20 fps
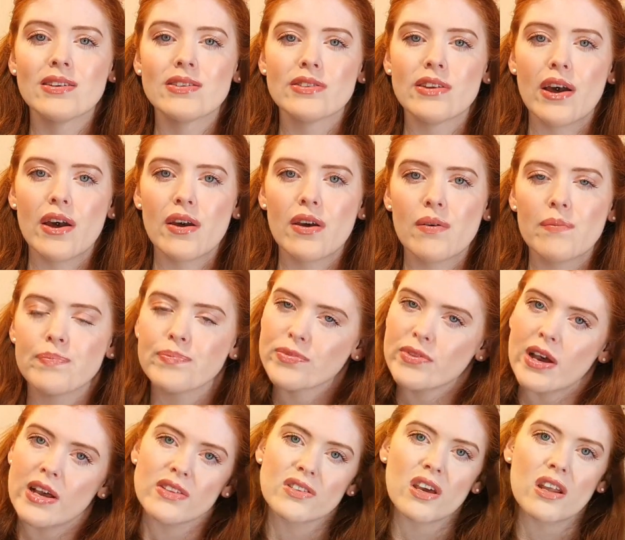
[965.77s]
So
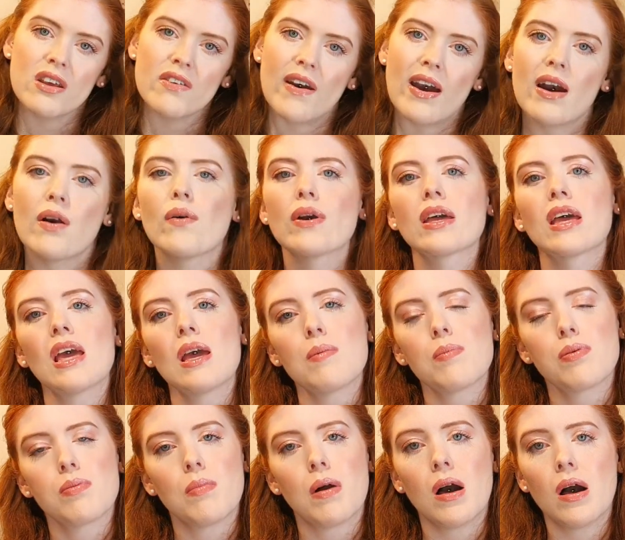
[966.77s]
that's kind of how I
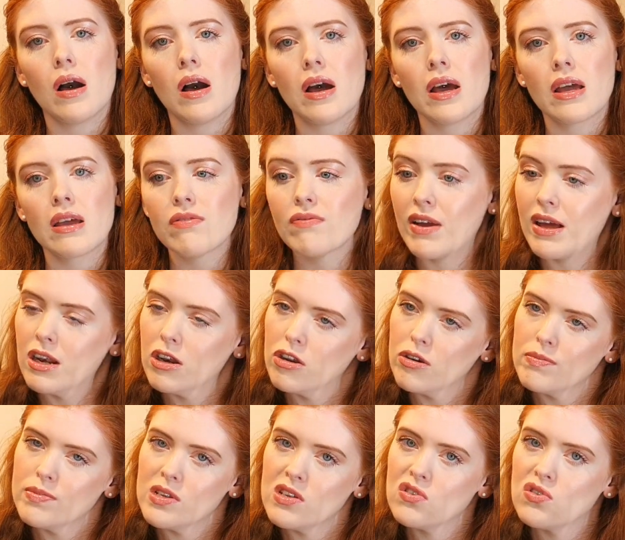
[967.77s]
keep my
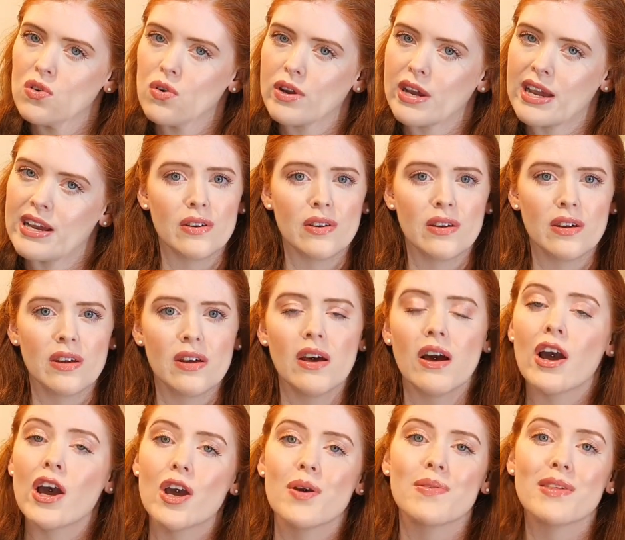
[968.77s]
Phalaenopsis orchids.
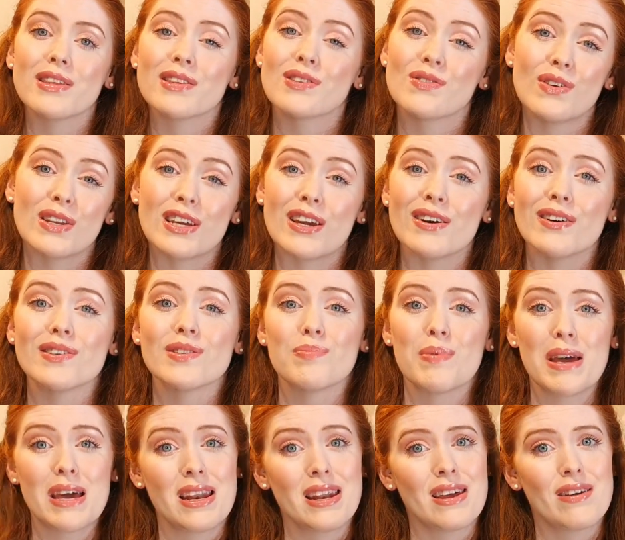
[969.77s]
I hope that this video has
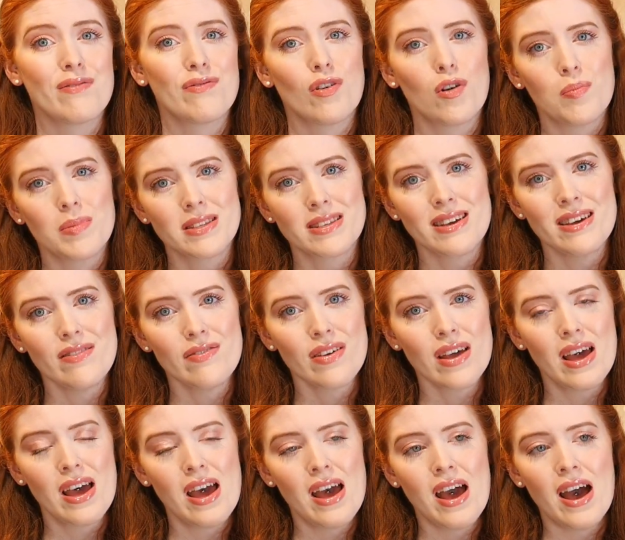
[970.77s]
been informative
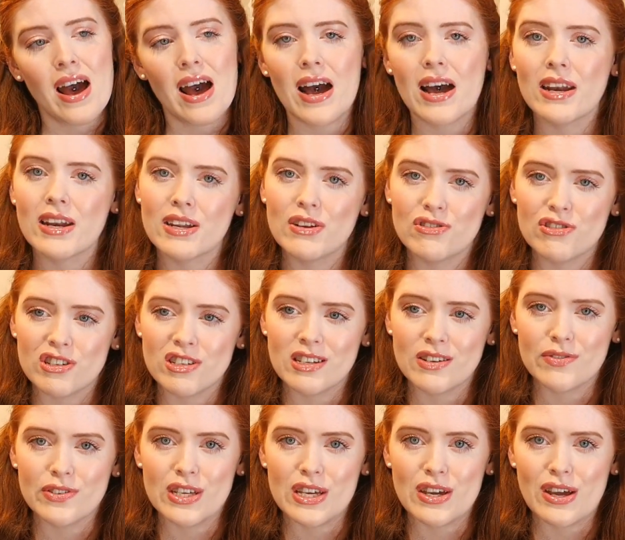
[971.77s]
and
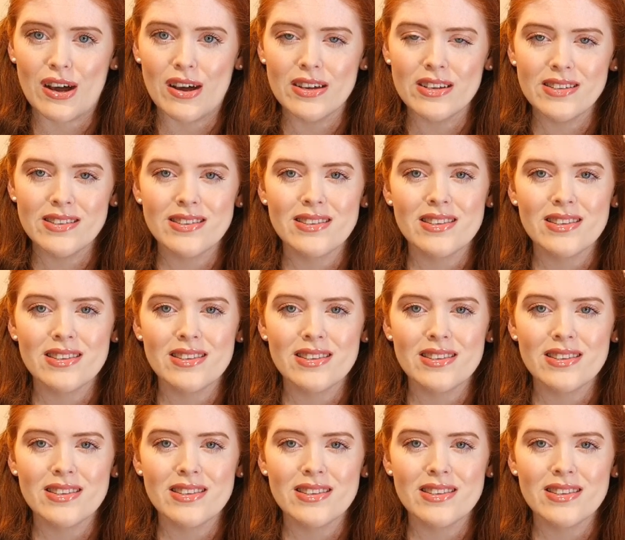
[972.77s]
interesting for you guys.